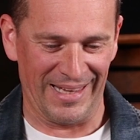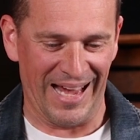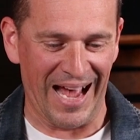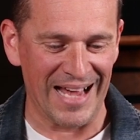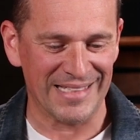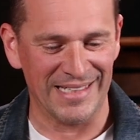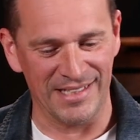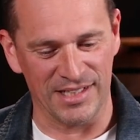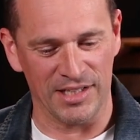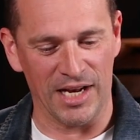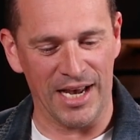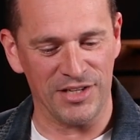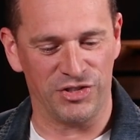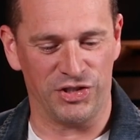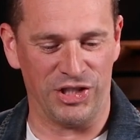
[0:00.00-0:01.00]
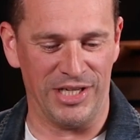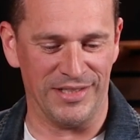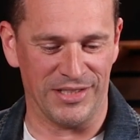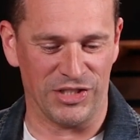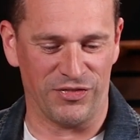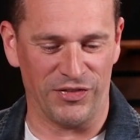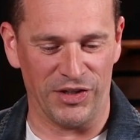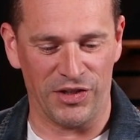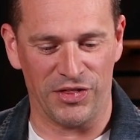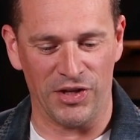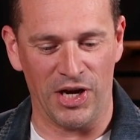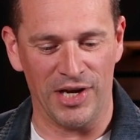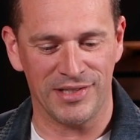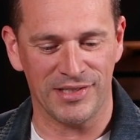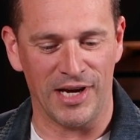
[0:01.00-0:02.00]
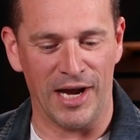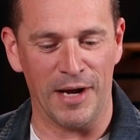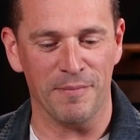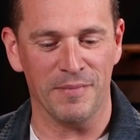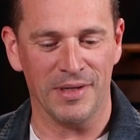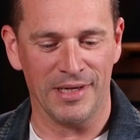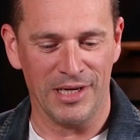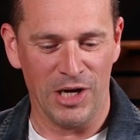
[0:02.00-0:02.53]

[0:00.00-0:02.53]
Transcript: As he denies Jesus for the third time,